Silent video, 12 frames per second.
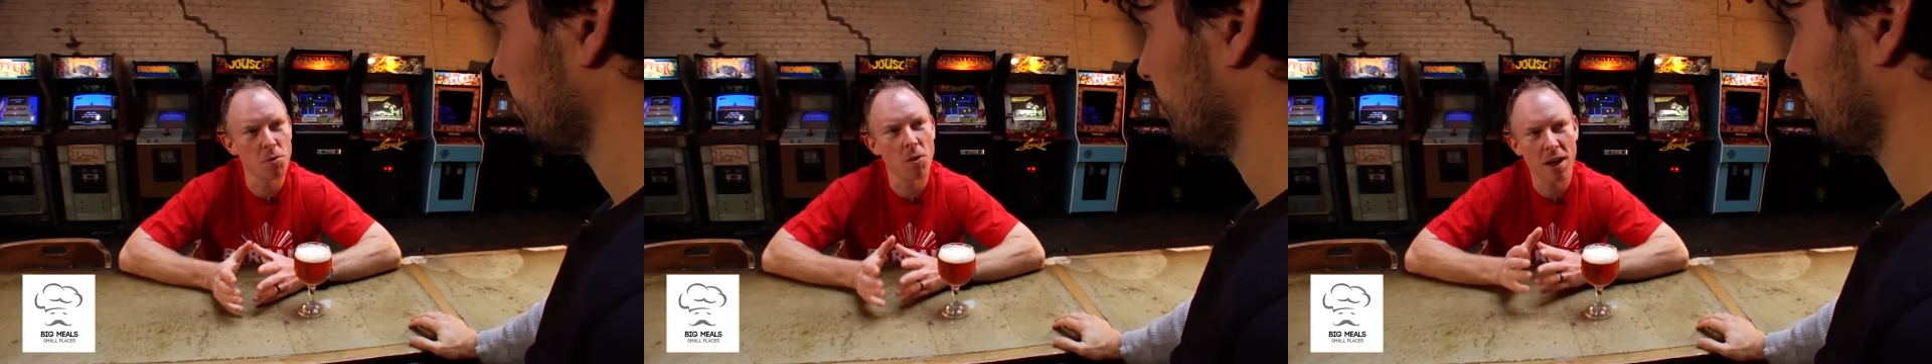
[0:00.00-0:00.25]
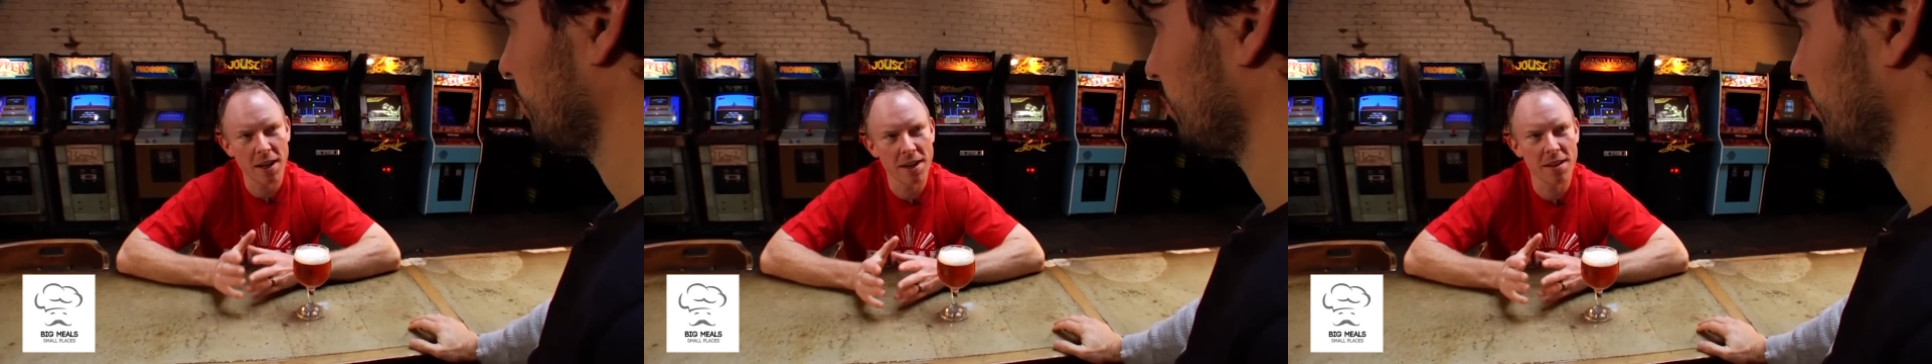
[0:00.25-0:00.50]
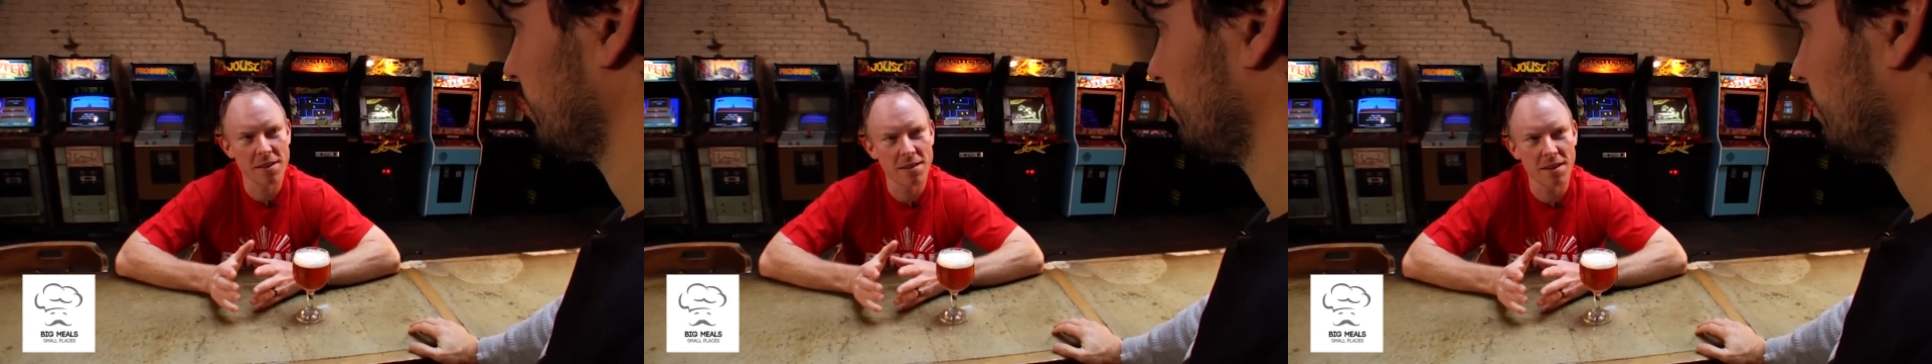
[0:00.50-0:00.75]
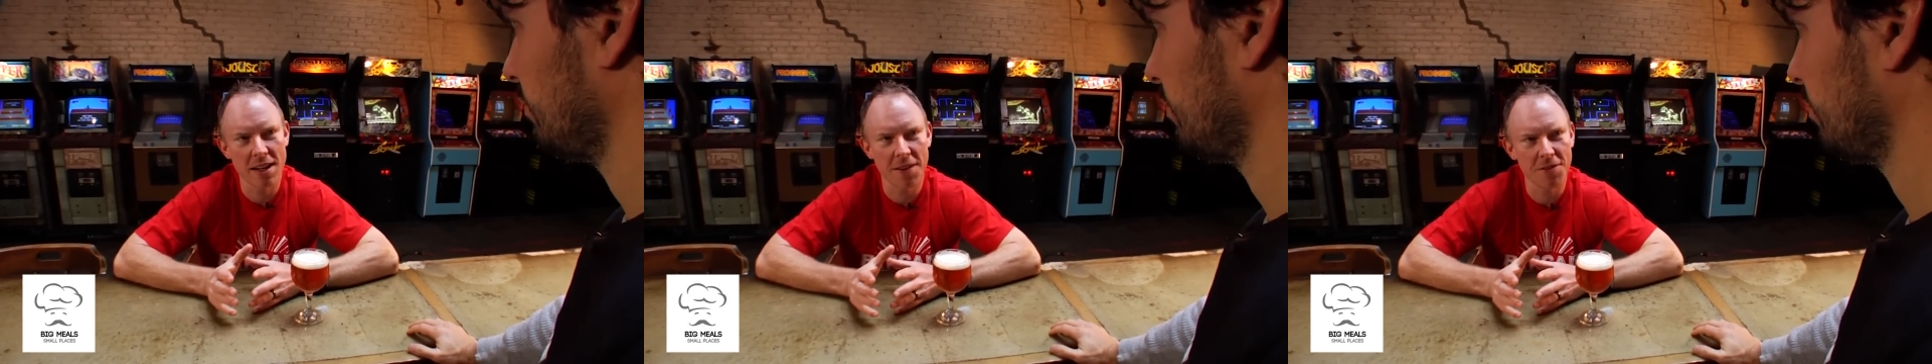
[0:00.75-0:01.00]
what is
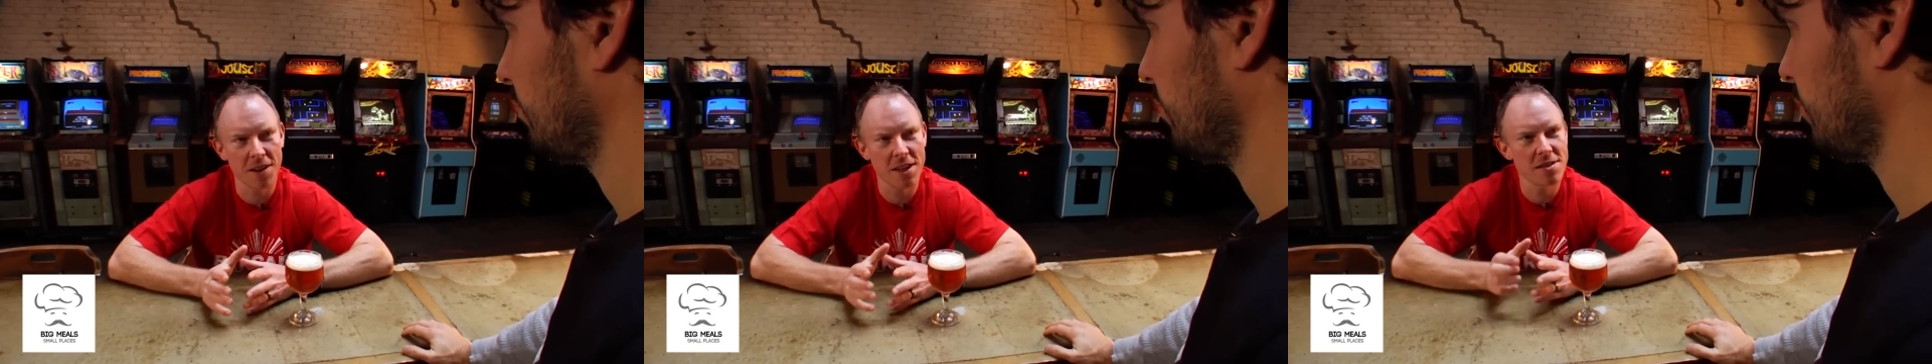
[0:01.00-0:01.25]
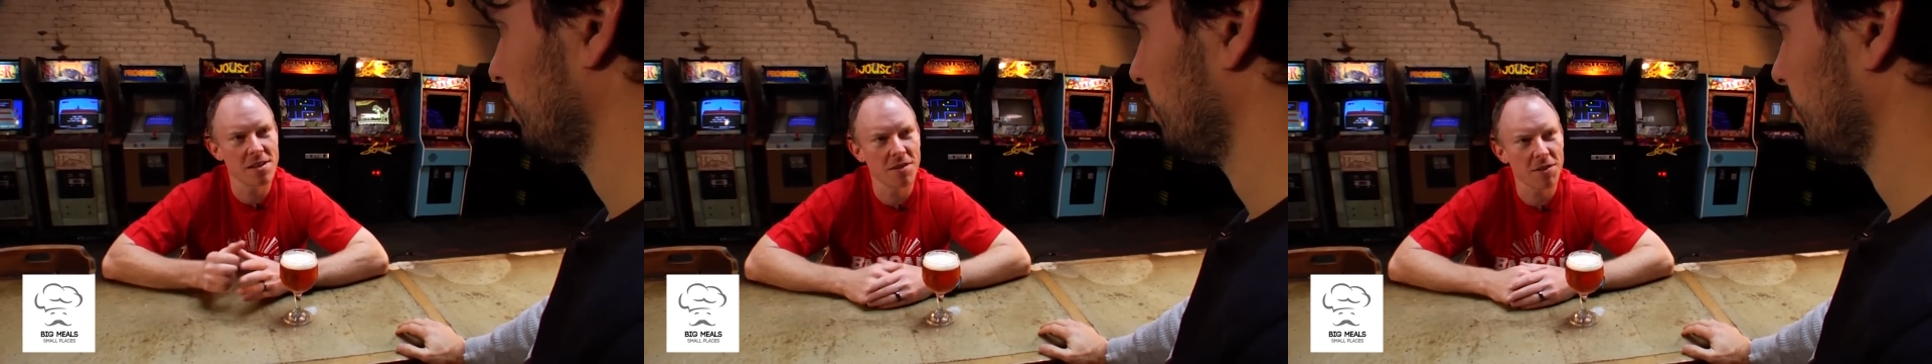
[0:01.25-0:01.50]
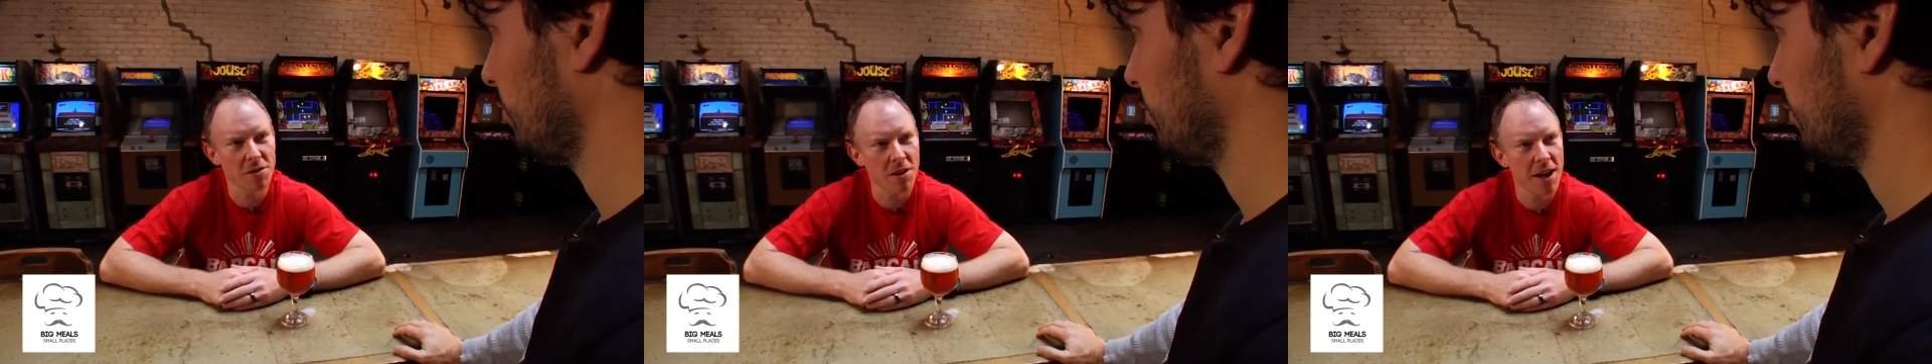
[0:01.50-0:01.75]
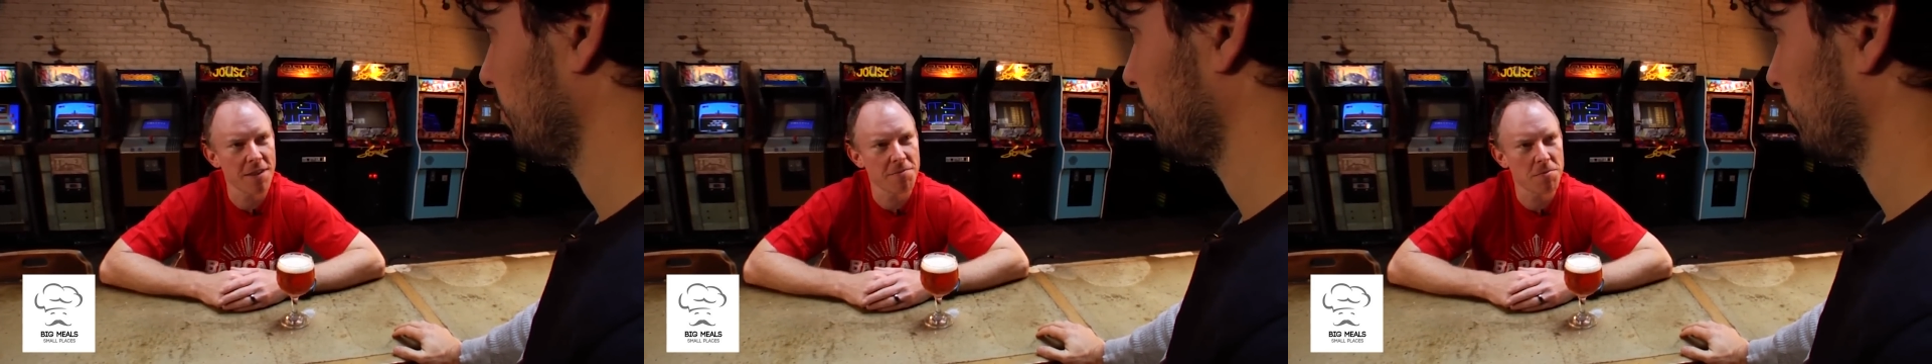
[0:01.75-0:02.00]
the definition of a
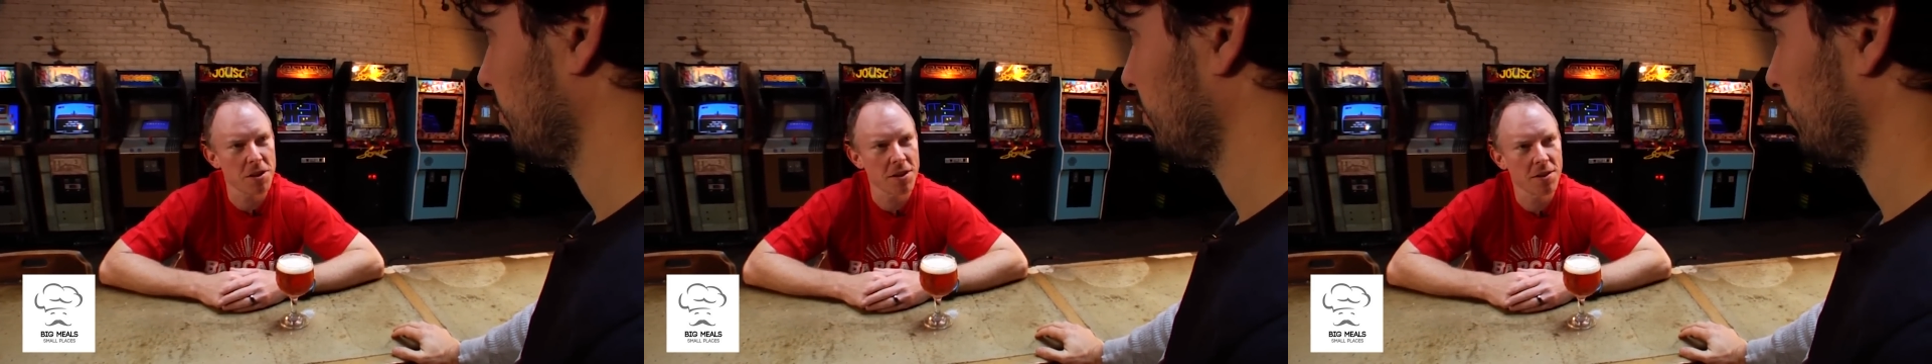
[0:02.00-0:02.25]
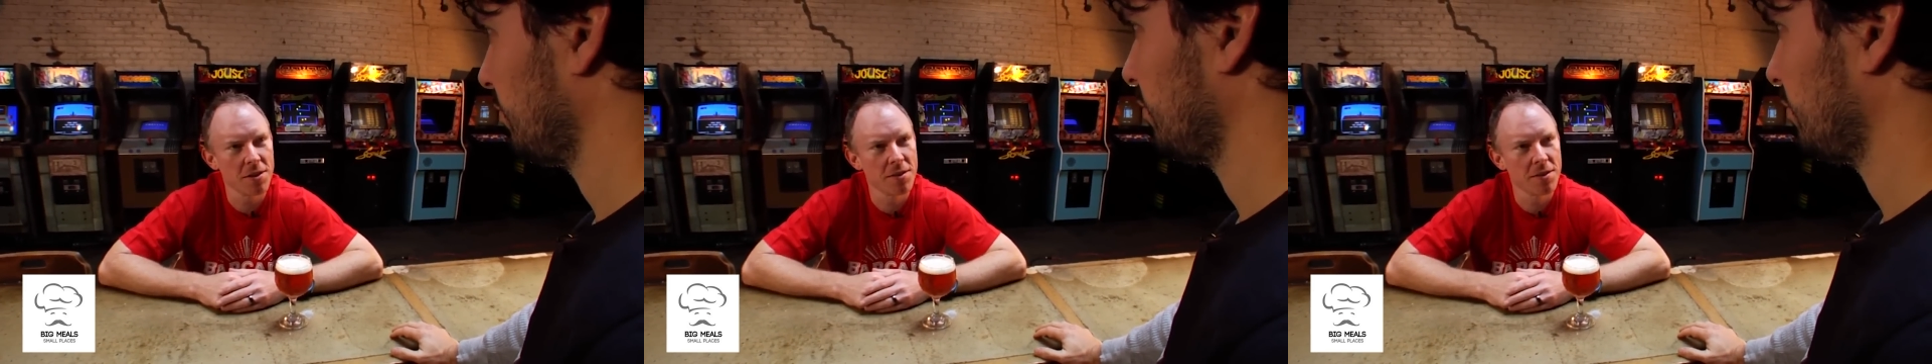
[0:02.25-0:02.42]
craft brew?